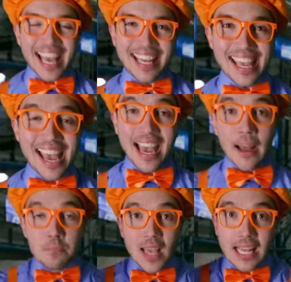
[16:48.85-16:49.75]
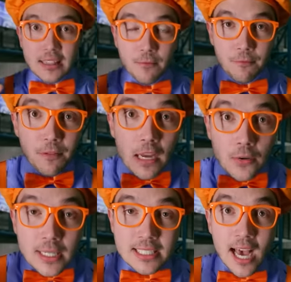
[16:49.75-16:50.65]
Yeah, at the
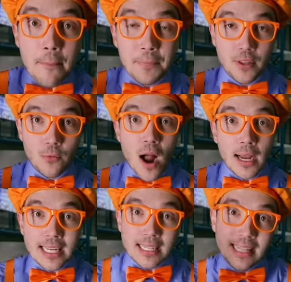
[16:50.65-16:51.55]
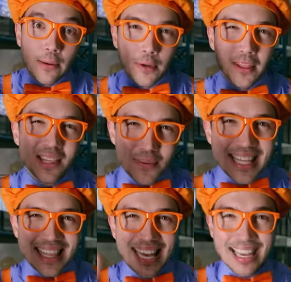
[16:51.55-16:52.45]
very top of the rocket, there were three
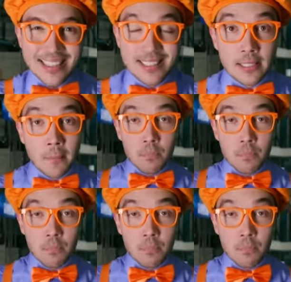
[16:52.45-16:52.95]
things.